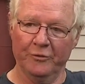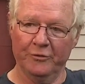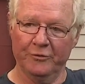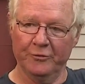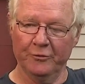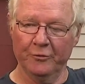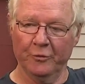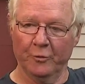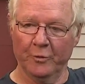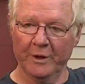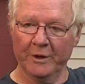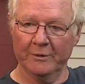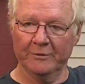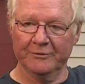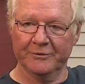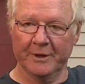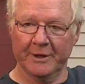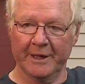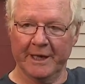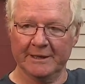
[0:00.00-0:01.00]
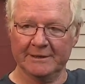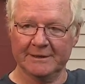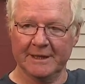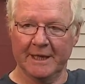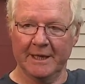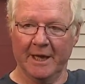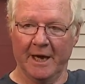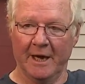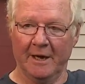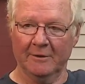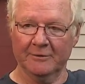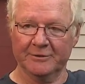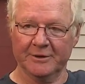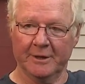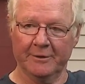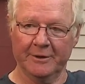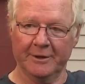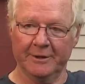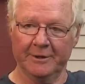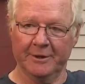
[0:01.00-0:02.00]
through the windows on that side of the house
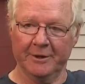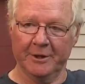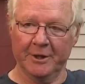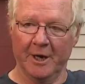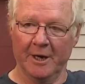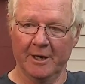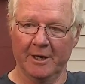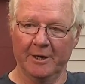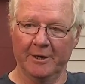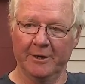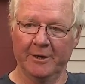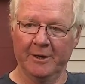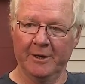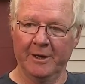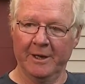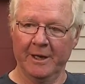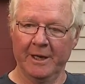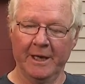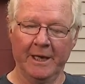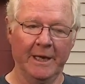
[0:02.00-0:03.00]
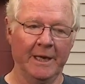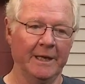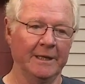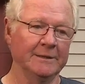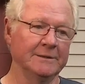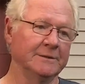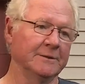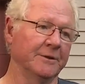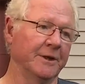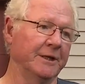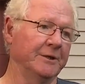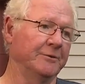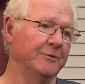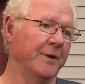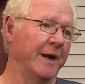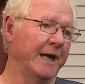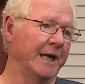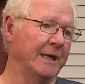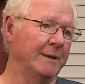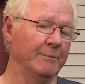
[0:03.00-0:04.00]
out into the yard and so they
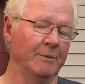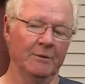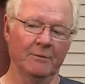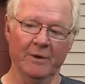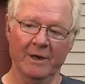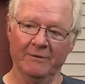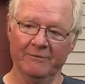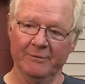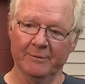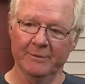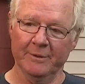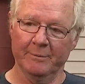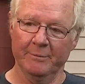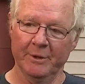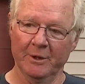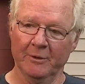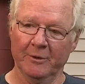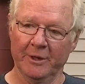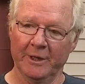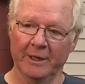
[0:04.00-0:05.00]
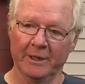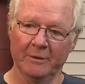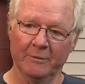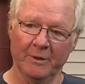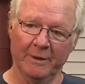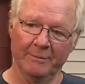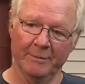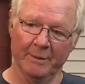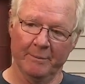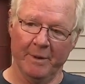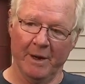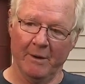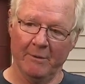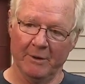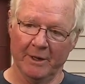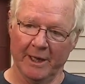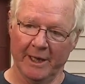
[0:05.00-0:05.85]
drag him away from the building and away from the power